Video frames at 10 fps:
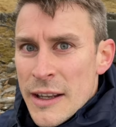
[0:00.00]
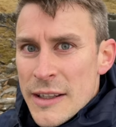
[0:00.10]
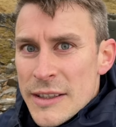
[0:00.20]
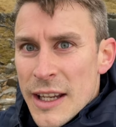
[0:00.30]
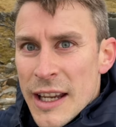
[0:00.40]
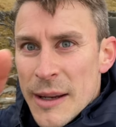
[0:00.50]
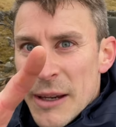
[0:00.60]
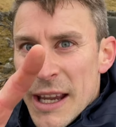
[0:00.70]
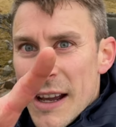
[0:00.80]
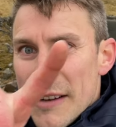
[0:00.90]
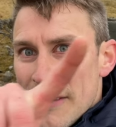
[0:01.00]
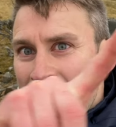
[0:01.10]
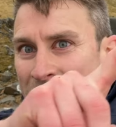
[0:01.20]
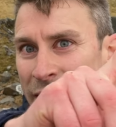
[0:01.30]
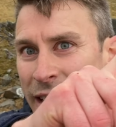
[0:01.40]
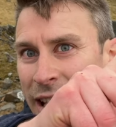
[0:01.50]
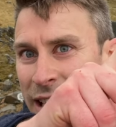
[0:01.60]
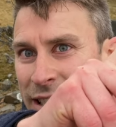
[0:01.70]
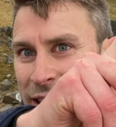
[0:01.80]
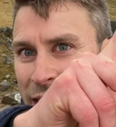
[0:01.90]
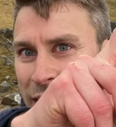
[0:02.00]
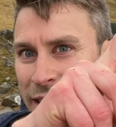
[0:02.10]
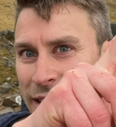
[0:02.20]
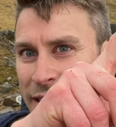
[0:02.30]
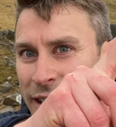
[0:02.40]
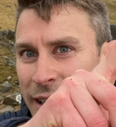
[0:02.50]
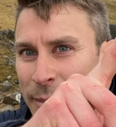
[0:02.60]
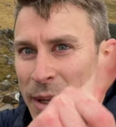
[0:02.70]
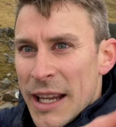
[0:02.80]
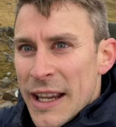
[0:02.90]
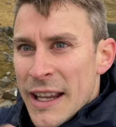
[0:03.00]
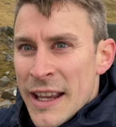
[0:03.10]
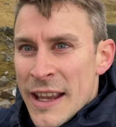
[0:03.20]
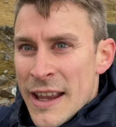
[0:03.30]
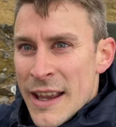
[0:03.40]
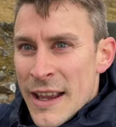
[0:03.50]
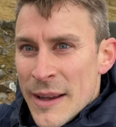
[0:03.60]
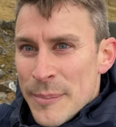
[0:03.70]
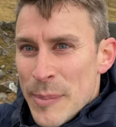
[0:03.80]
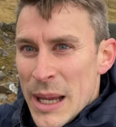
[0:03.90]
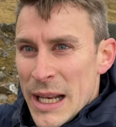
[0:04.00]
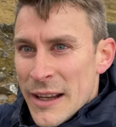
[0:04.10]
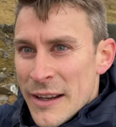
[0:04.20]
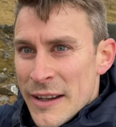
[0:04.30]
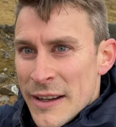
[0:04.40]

So here we have haystacks up here and pillar